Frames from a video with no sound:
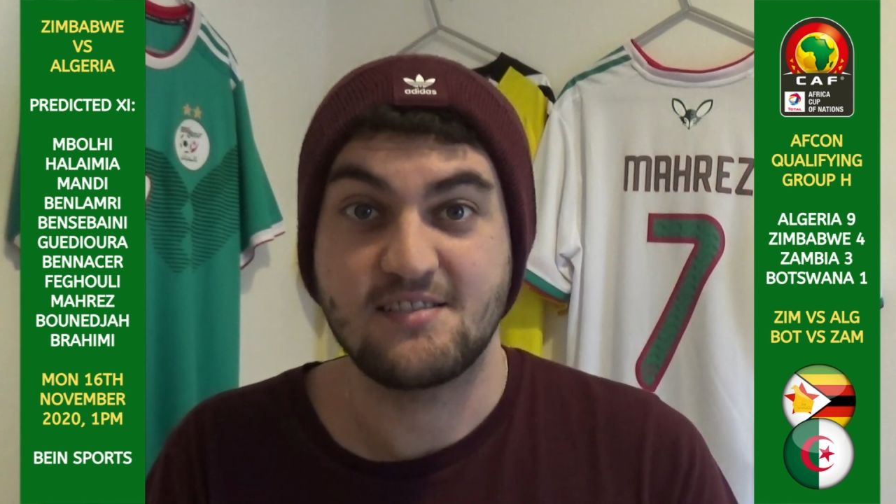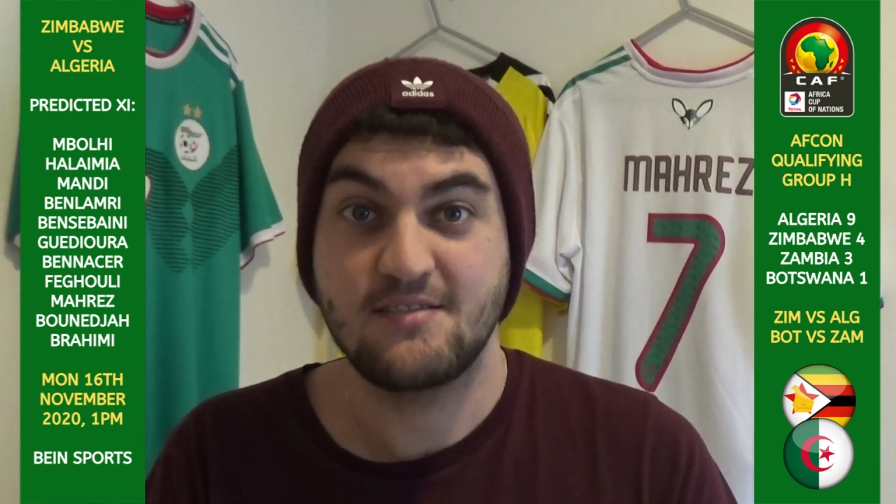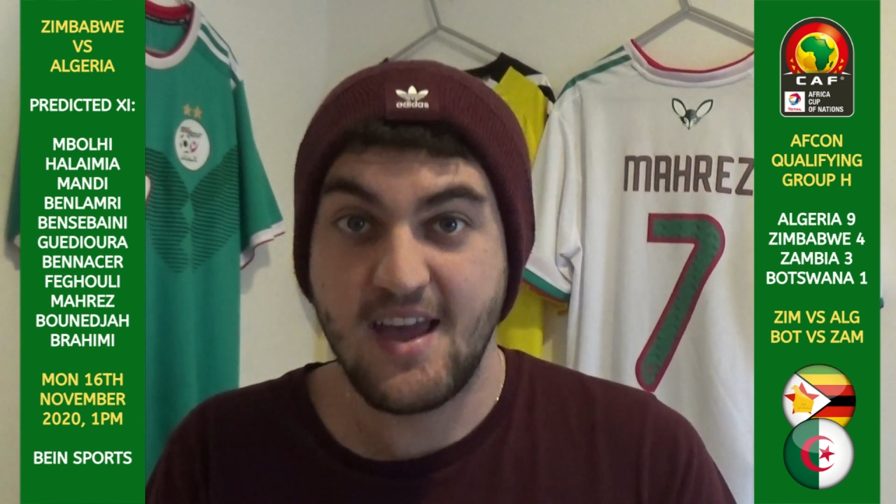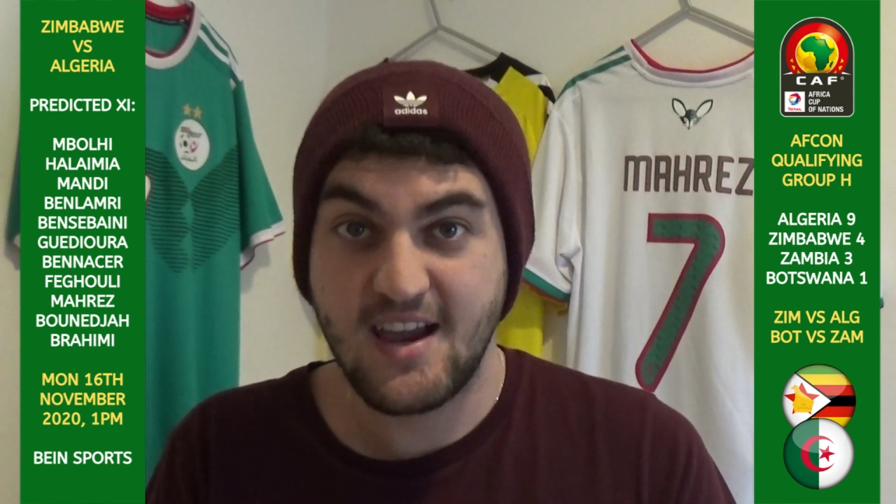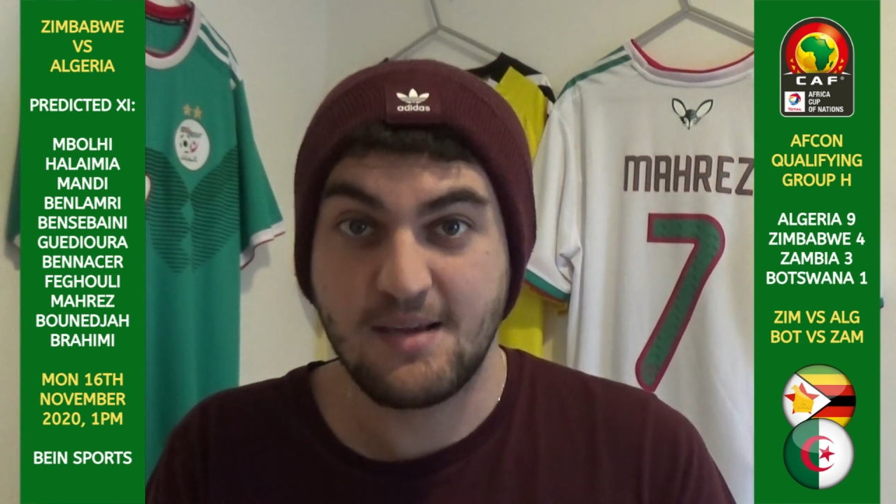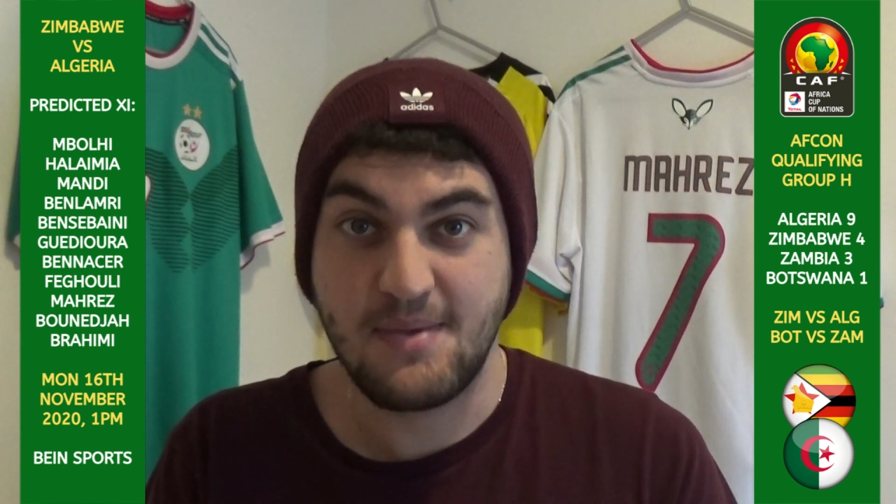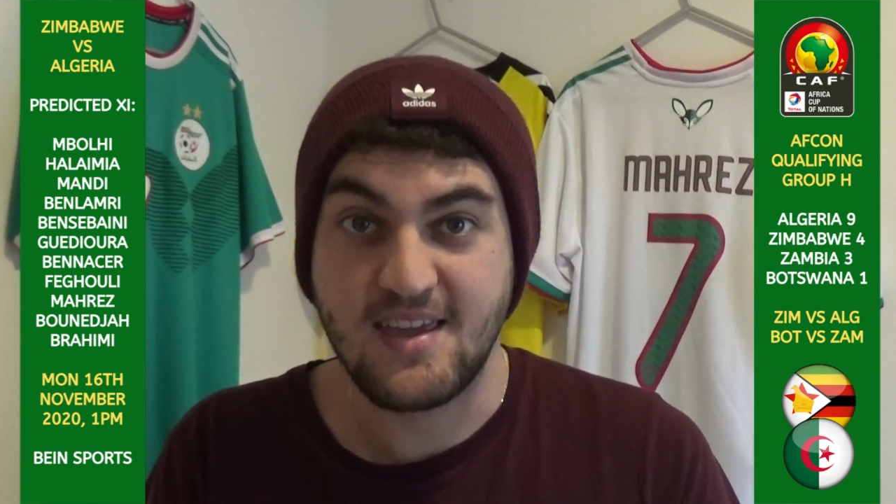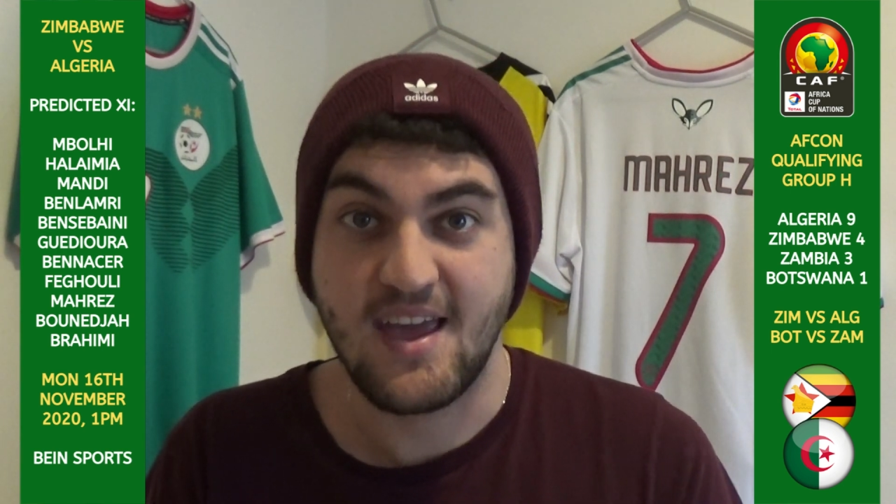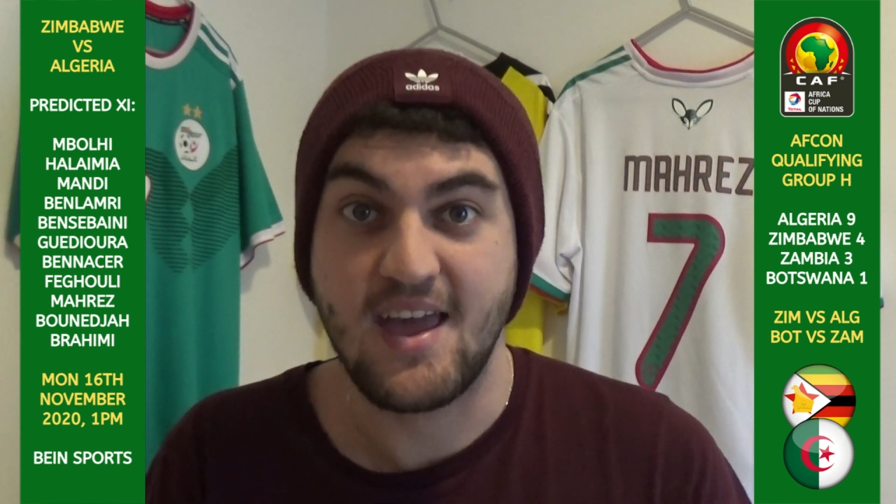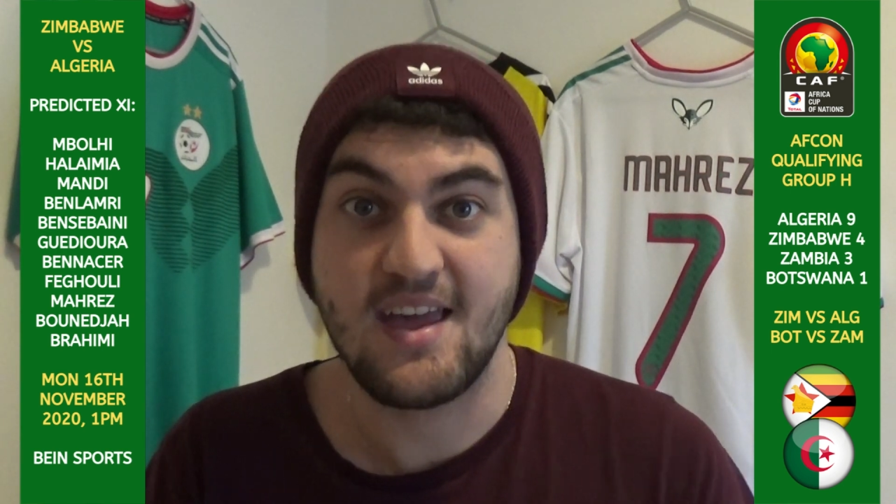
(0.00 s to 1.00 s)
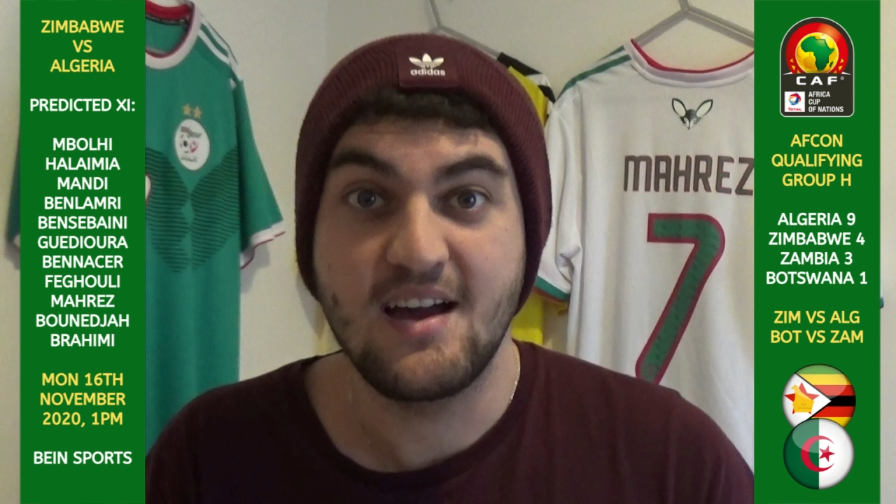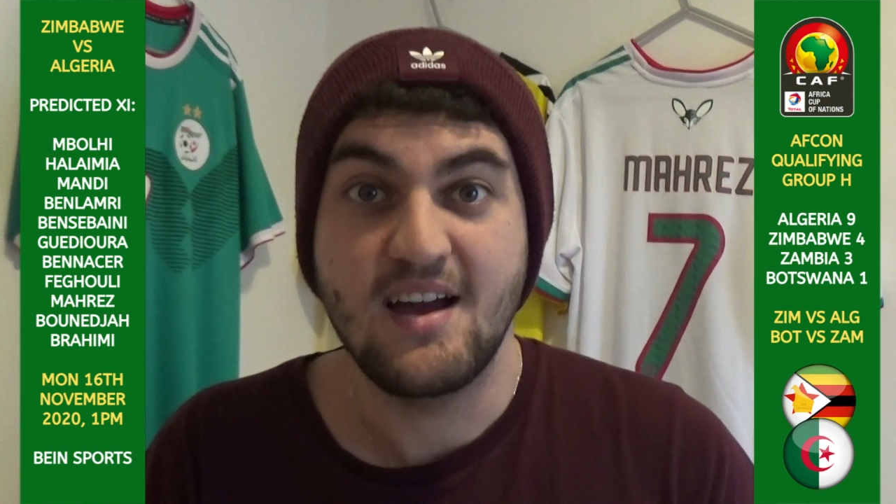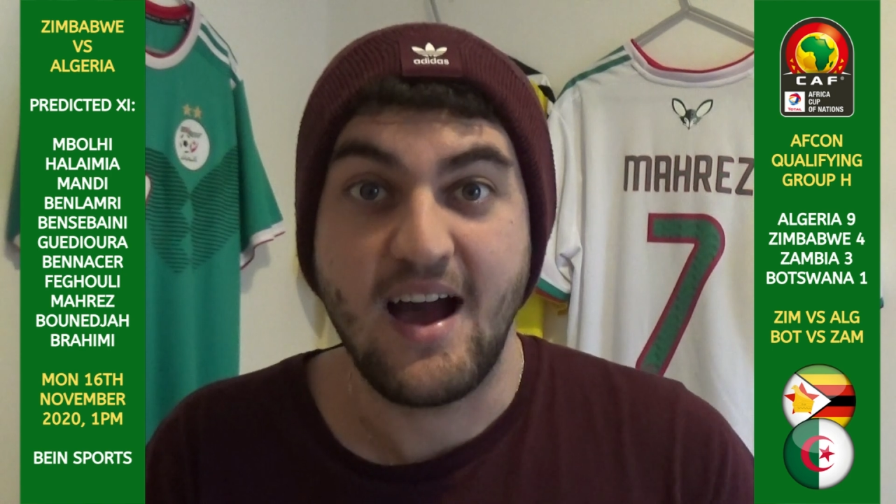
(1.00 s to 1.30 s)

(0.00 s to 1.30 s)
So they're going to be key.